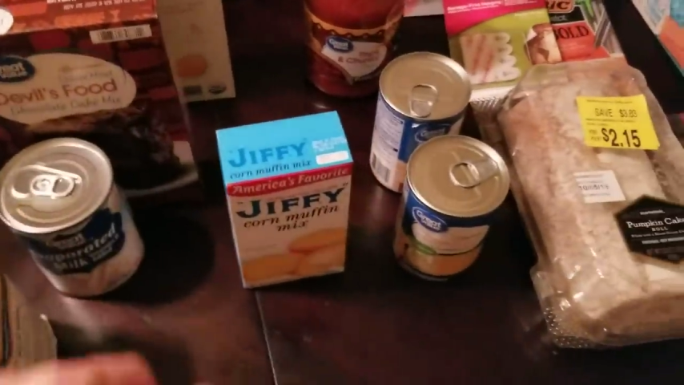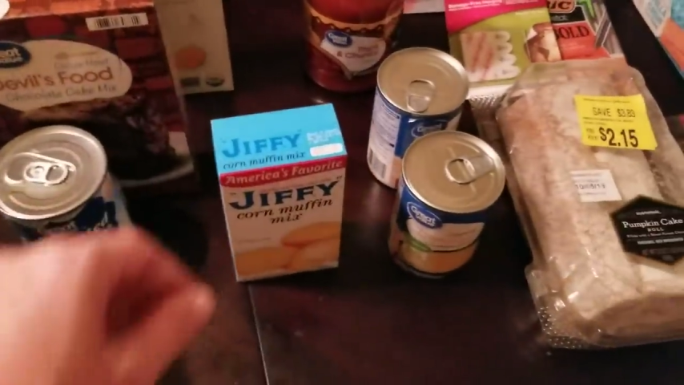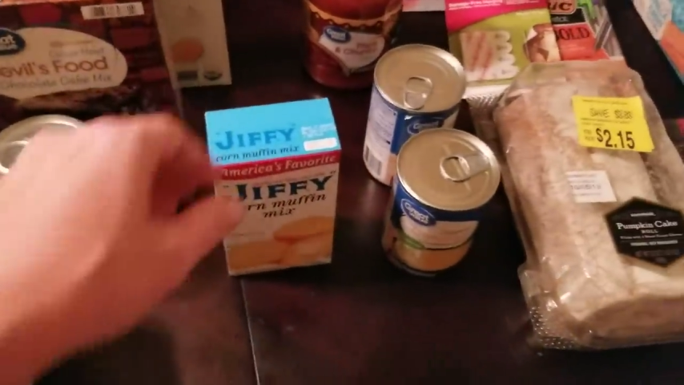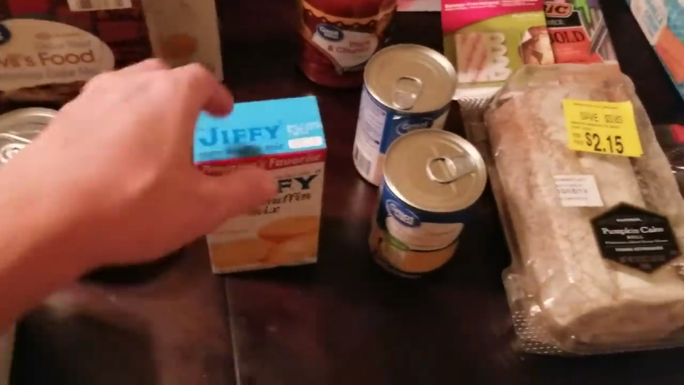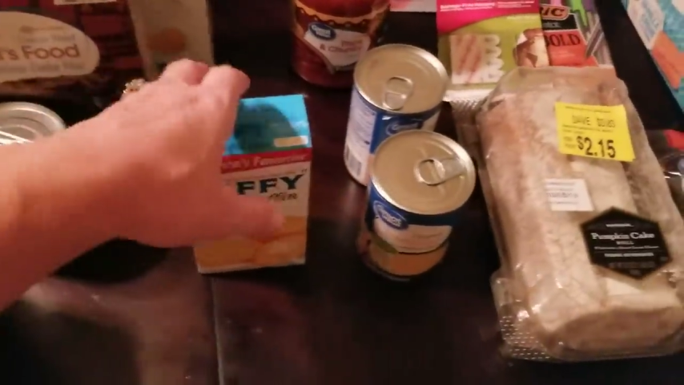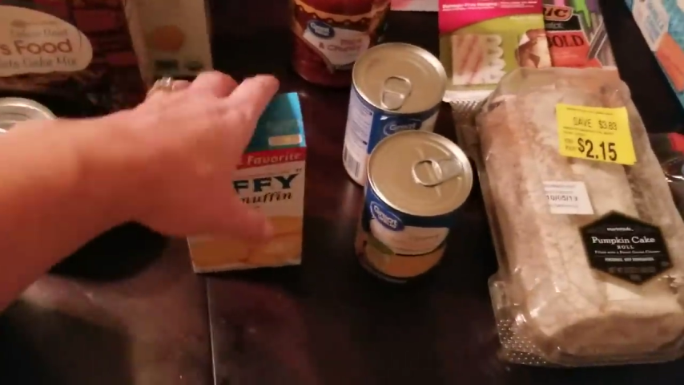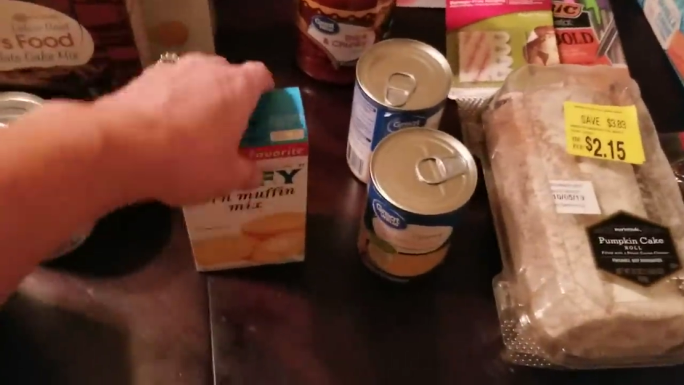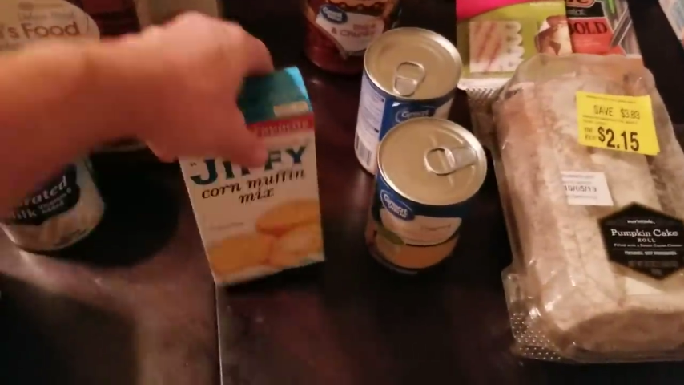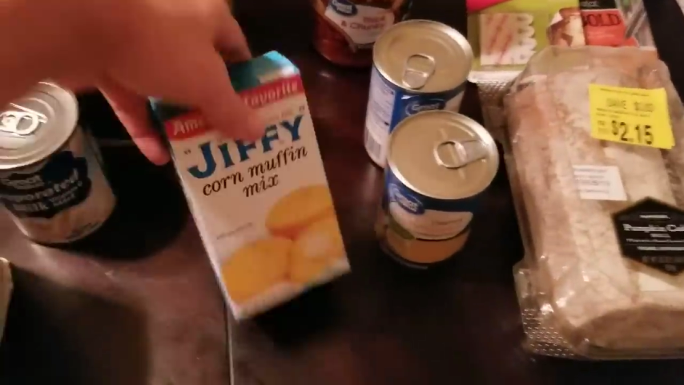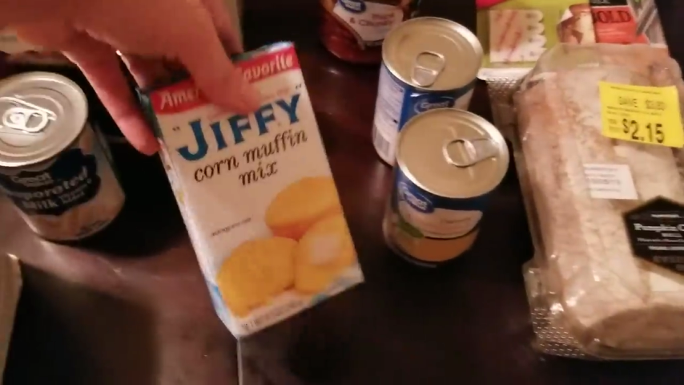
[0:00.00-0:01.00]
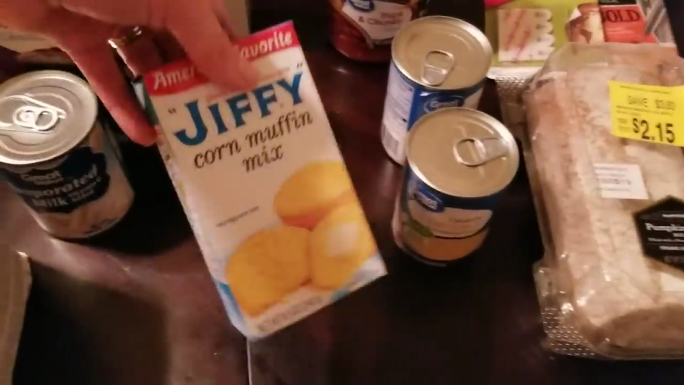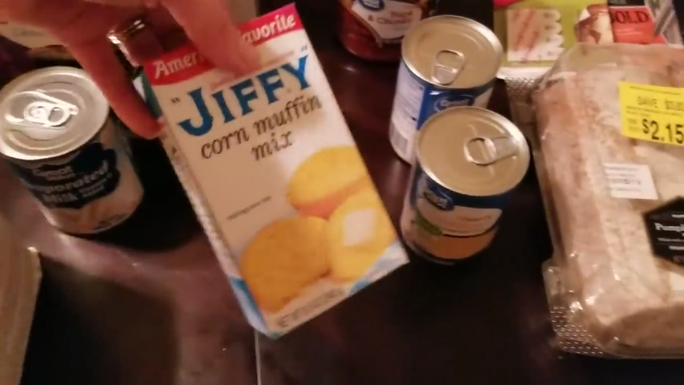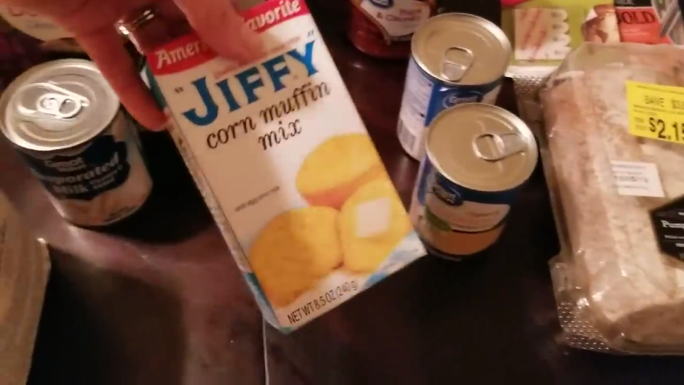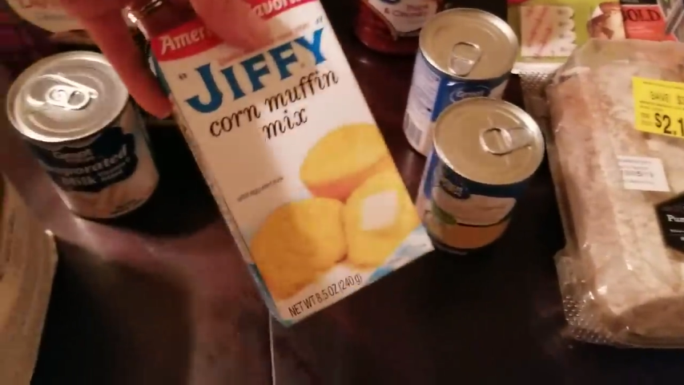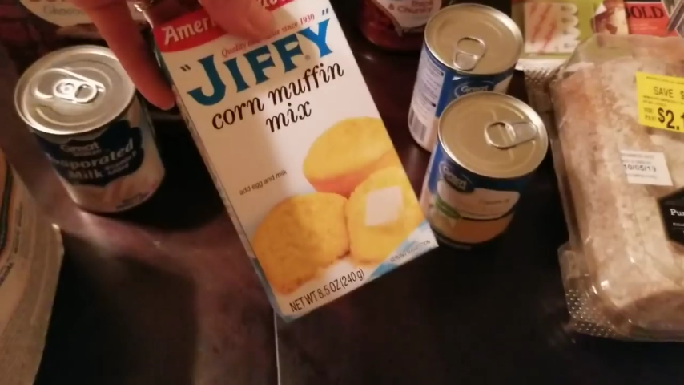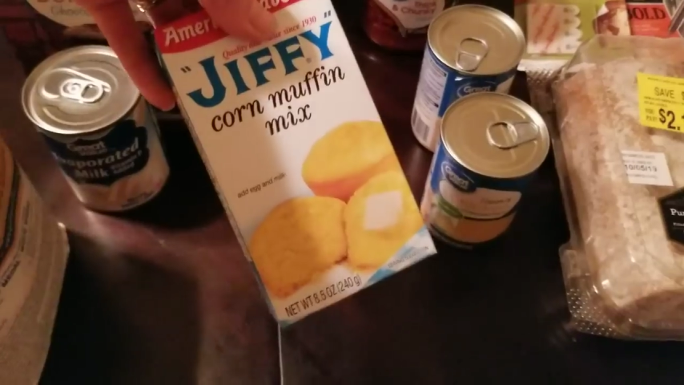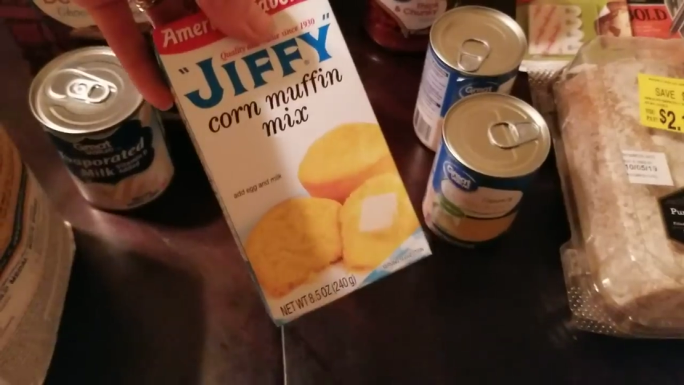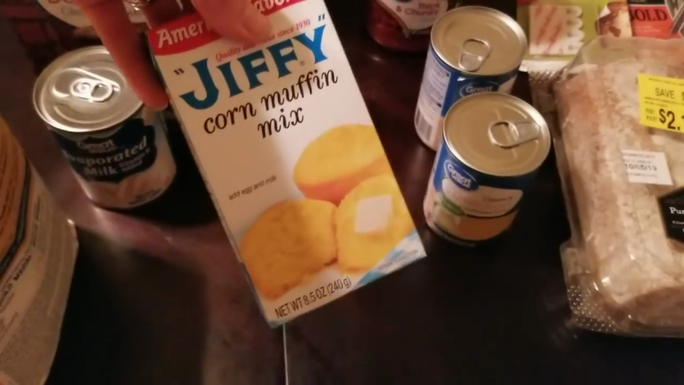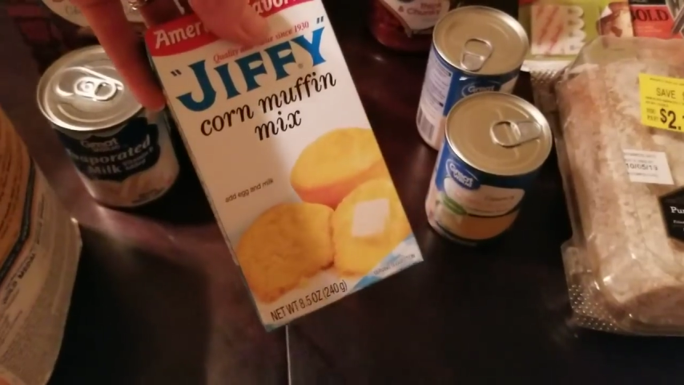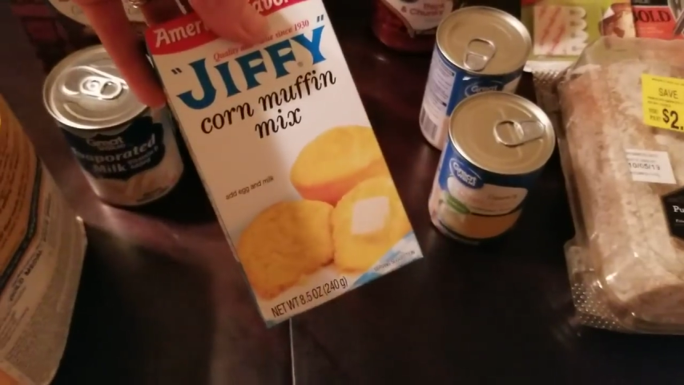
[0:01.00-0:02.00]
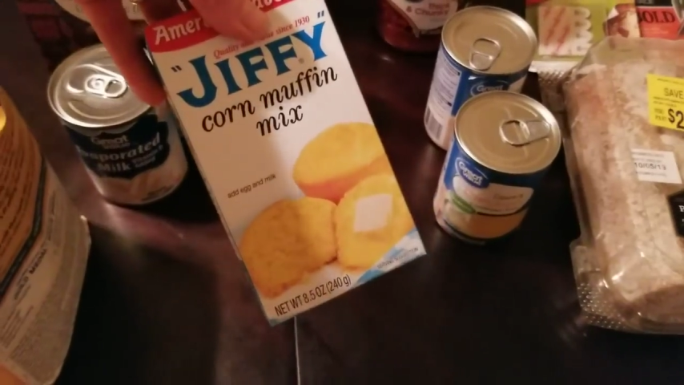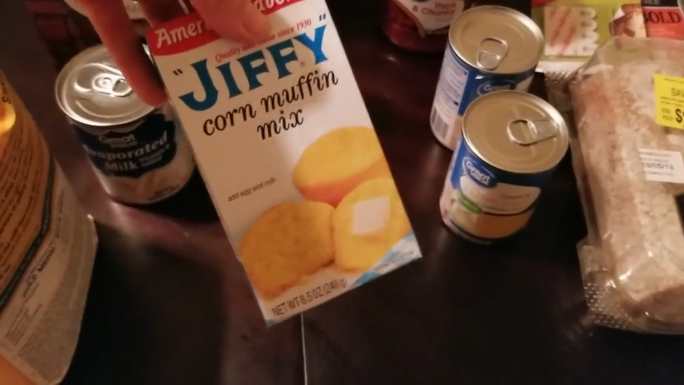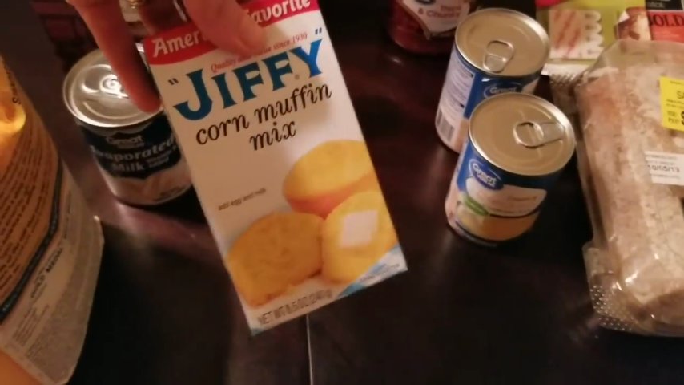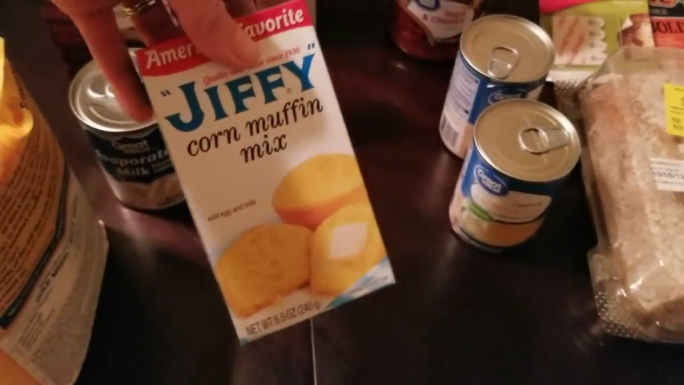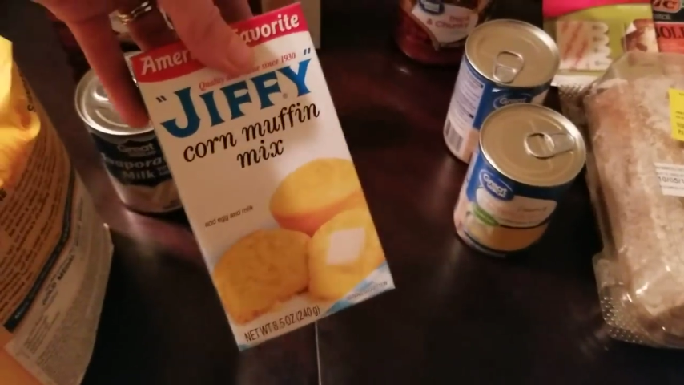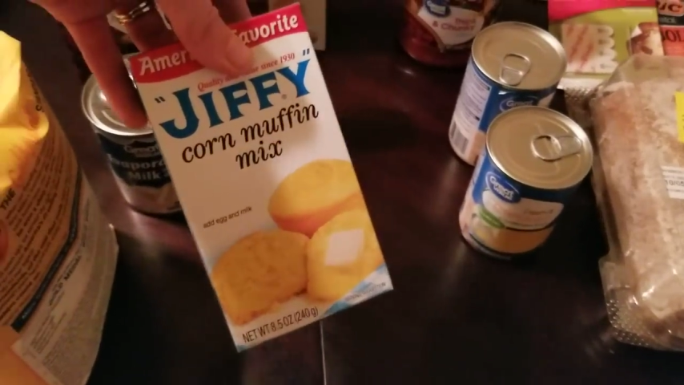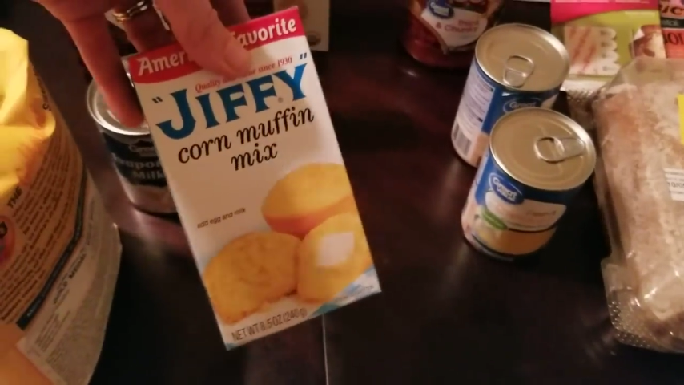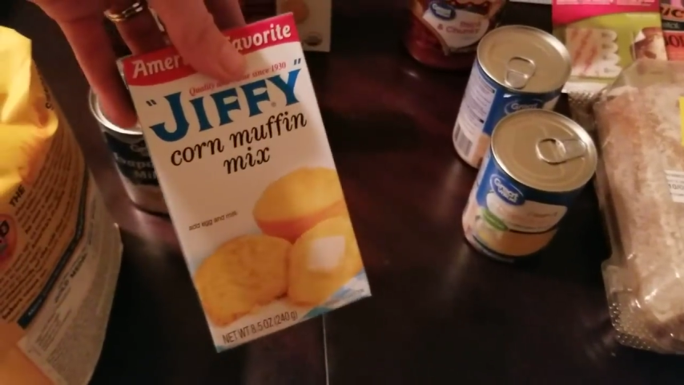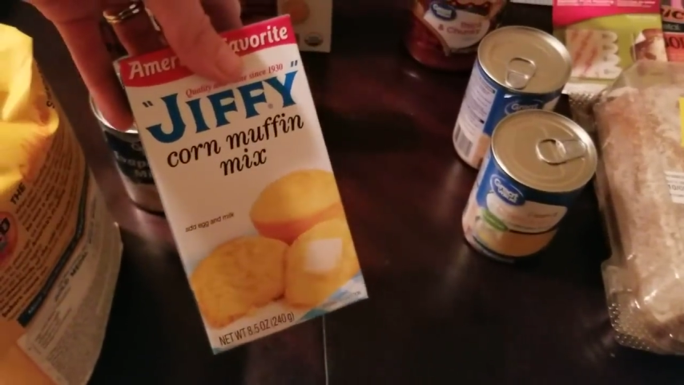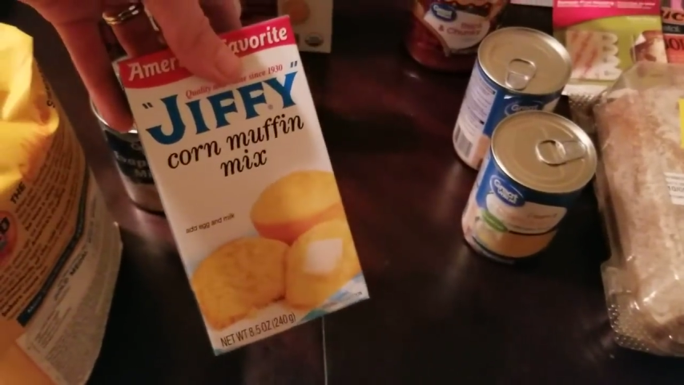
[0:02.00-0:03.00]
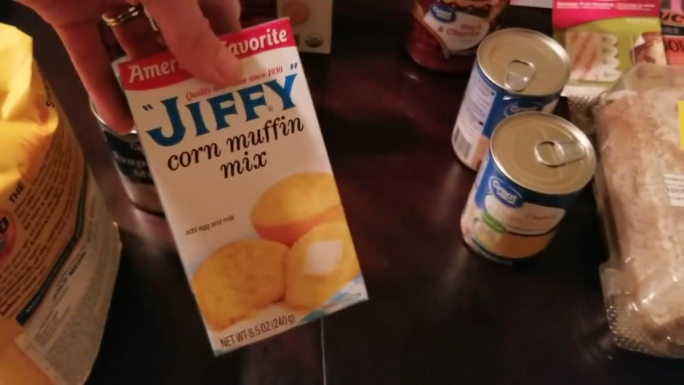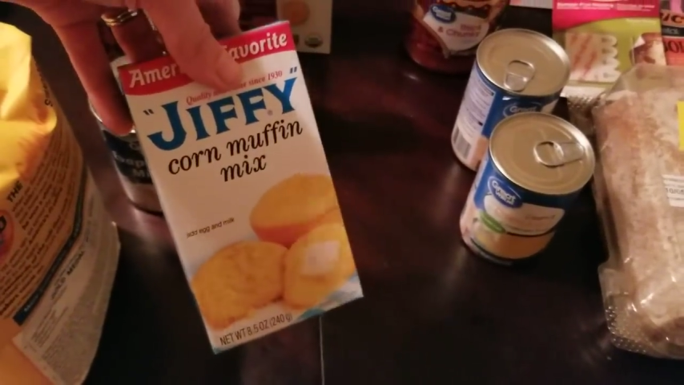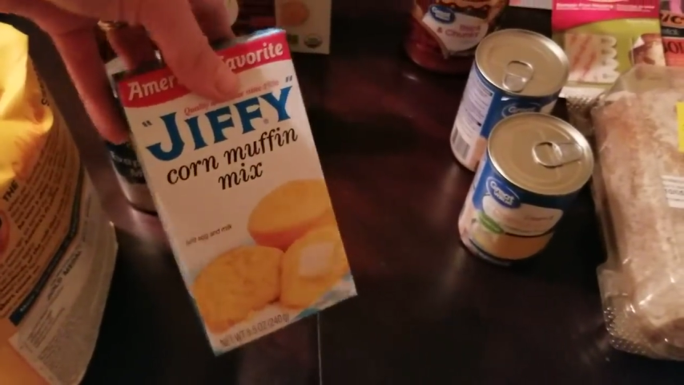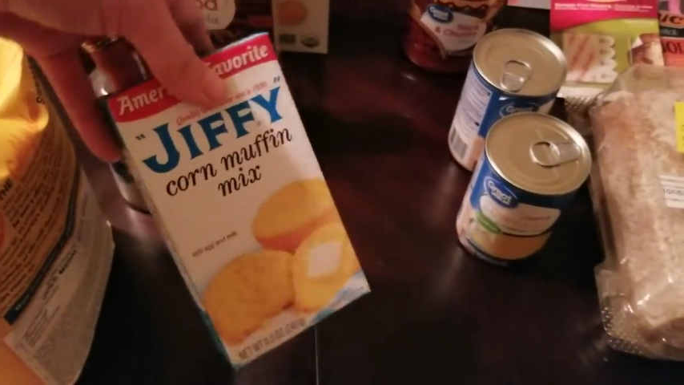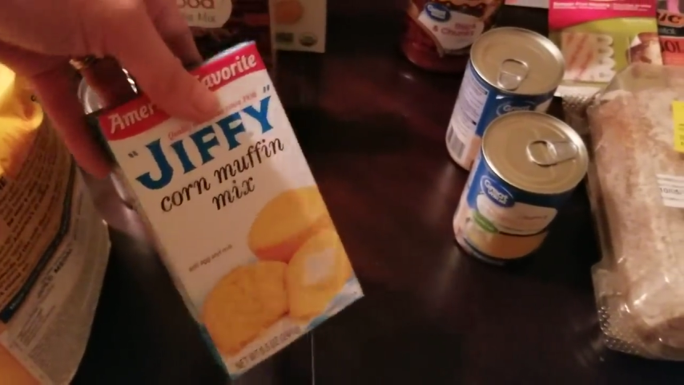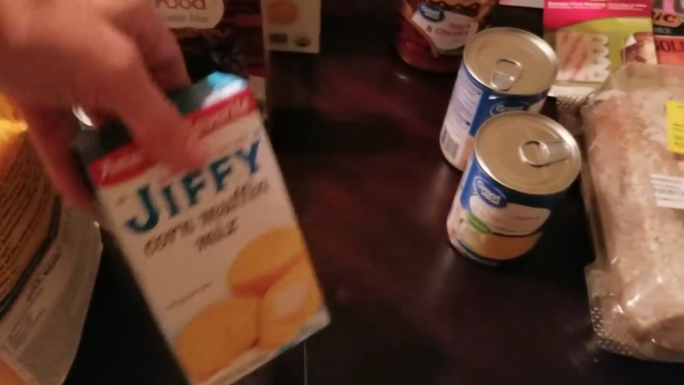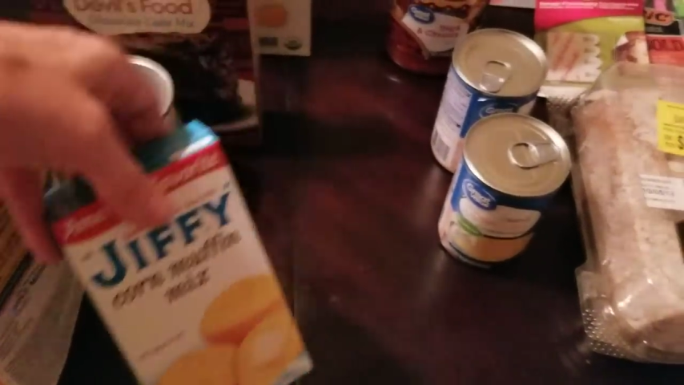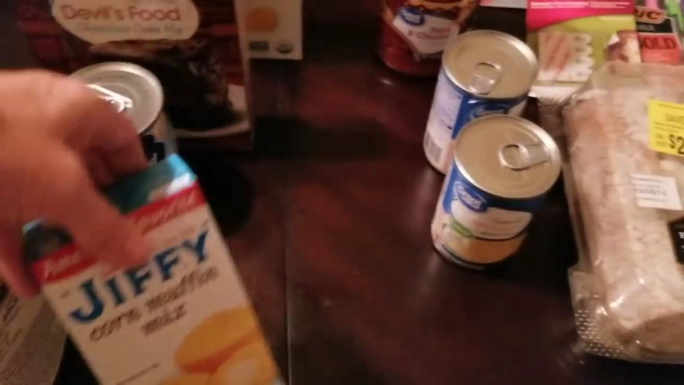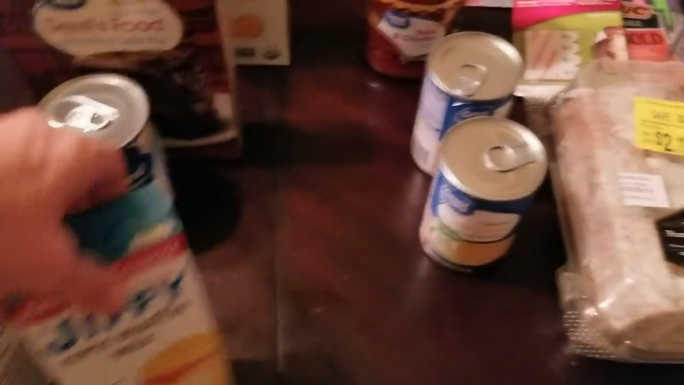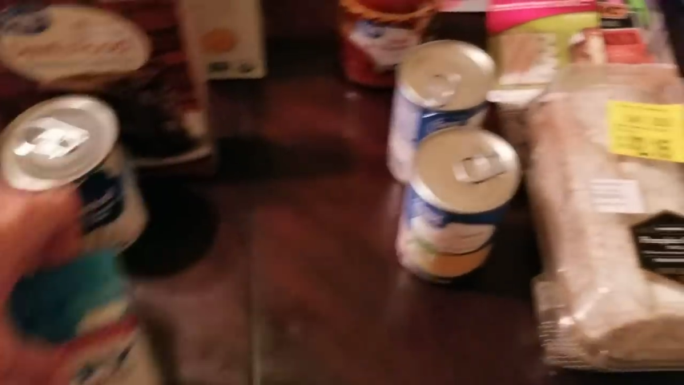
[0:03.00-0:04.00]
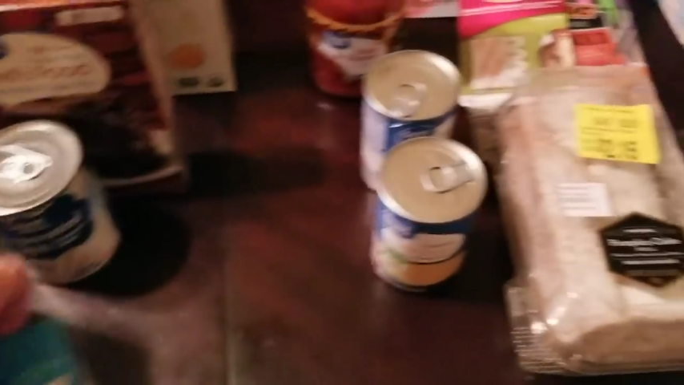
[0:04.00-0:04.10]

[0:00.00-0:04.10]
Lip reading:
Nobody's mouth can be seen.